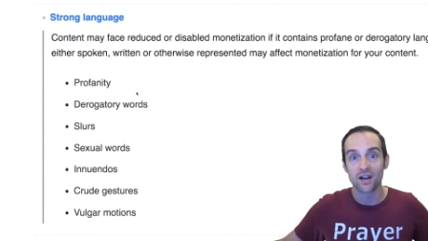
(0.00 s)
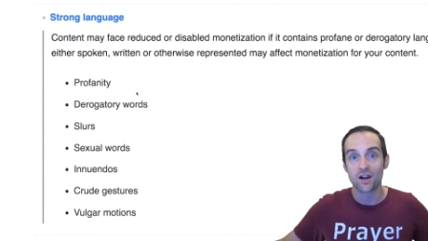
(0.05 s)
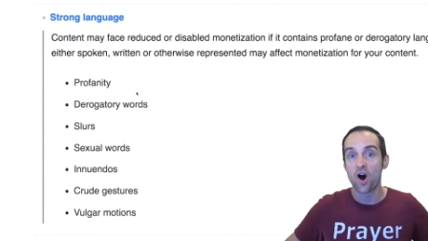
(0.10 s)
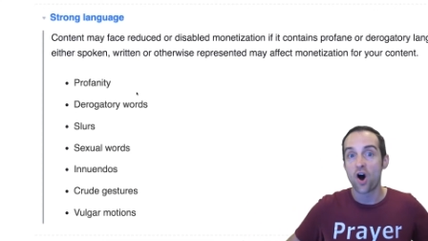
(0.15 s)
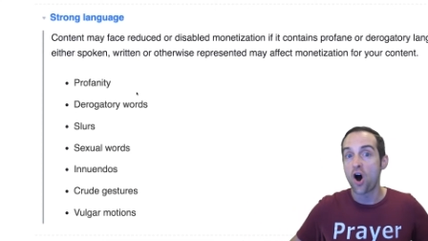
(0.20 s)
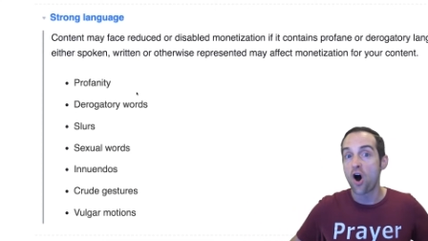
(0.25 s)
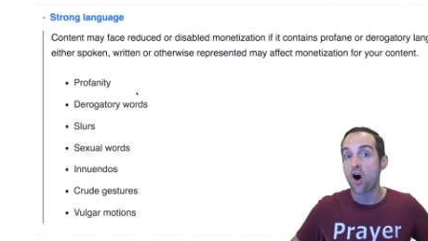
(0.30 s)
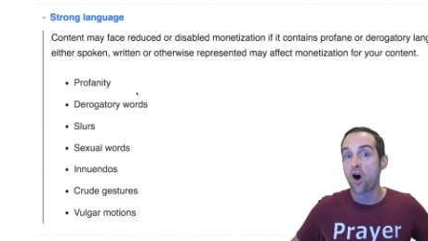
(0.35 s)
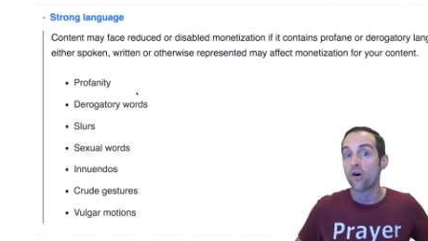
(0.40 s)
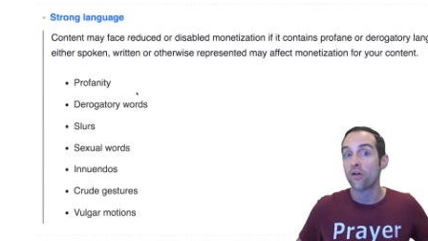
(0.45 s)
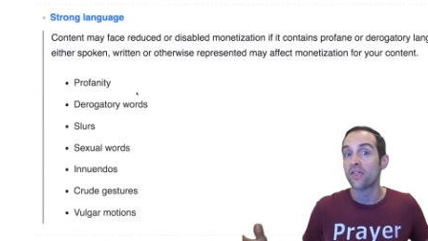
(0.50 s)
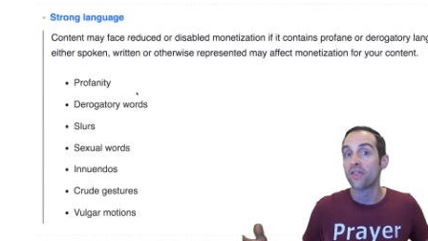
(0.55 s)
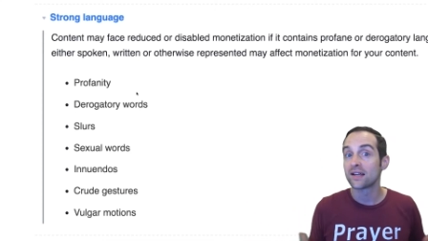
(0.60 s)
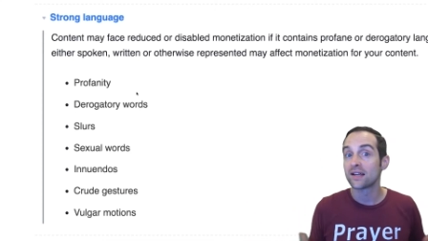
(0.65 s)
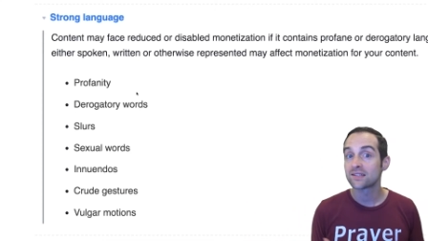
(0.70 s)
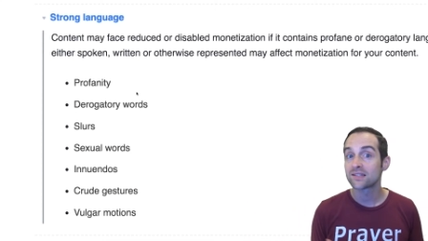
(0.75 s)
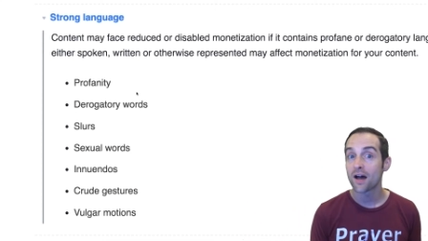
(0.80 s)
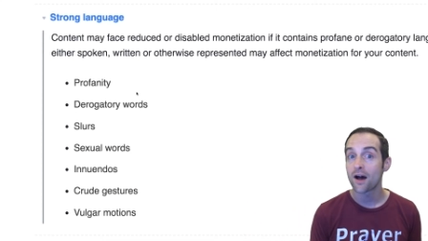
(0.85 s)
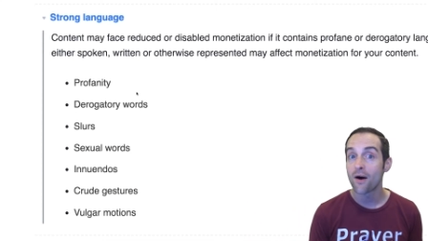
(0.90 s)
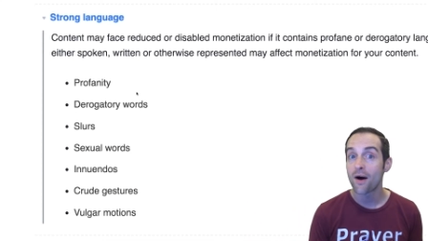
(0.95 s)
all. That's
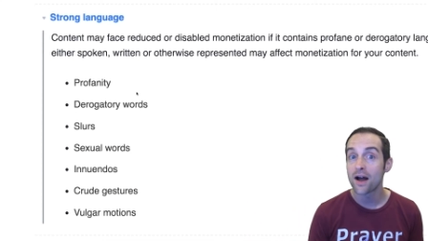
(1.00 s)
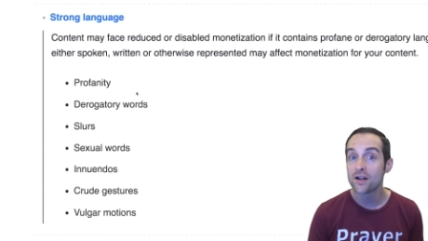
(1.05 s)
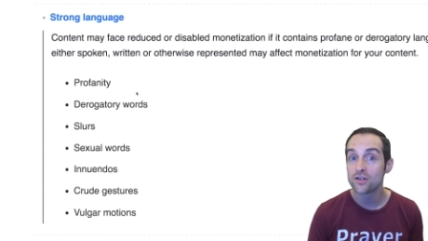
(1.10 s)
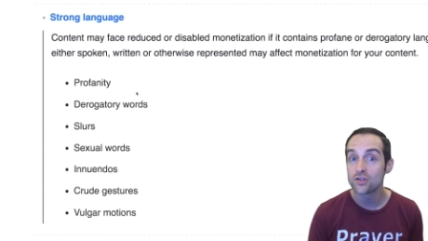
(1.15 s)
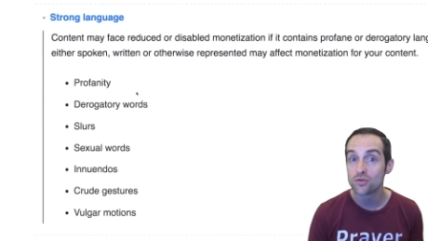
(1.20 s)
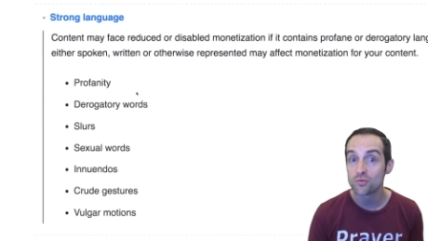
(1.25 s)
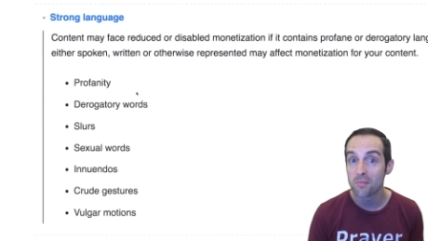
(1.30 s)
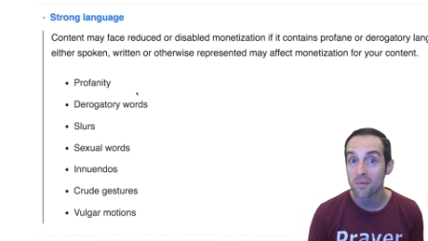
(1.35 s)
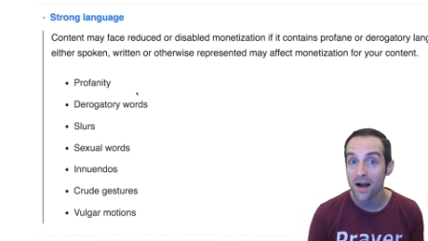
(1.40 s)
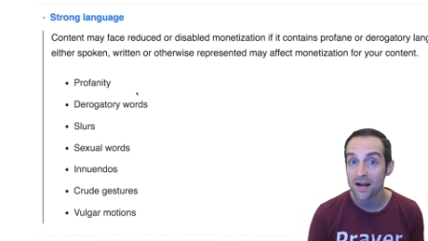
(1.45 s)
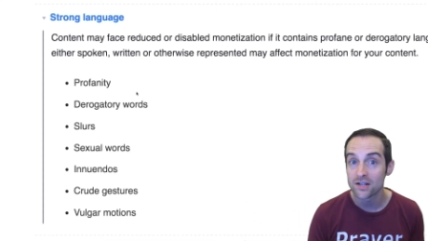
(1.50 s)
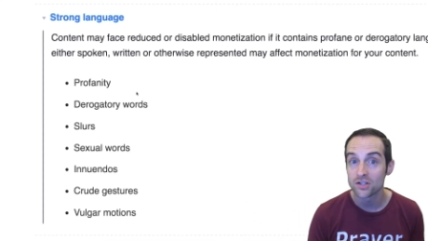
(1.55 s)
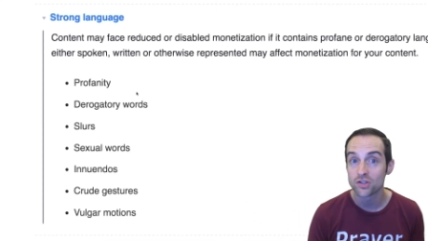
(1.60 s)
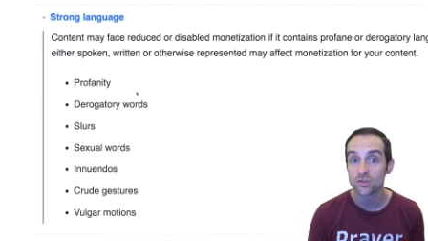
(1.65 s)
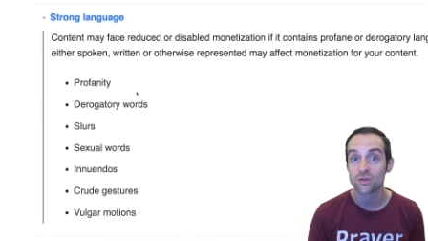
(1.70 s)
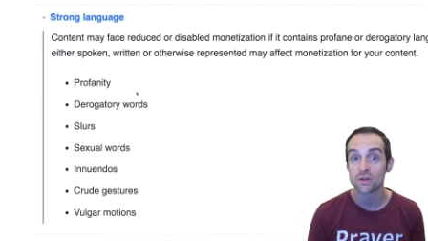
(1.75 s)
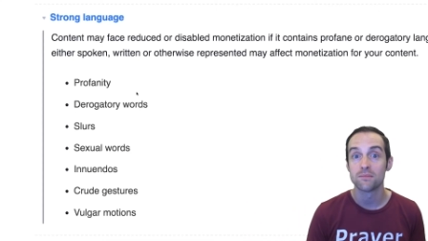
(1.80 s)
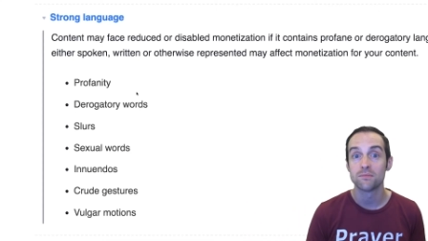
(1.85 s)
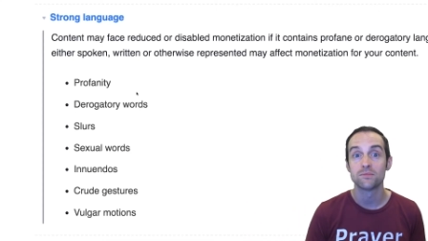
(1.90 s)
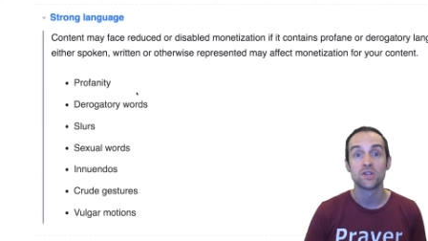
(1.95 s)
how I do my
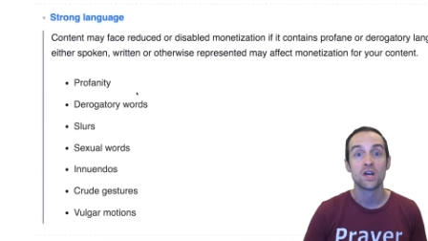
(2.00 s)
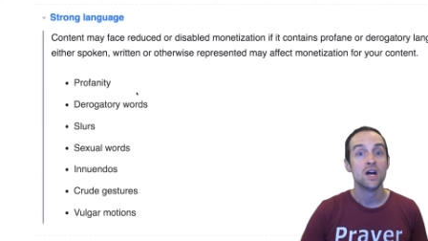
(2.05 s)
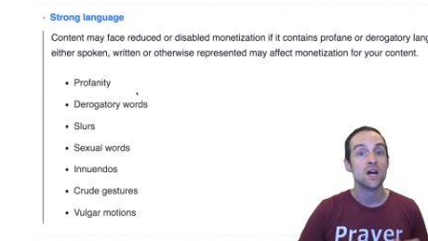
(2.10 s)
streams.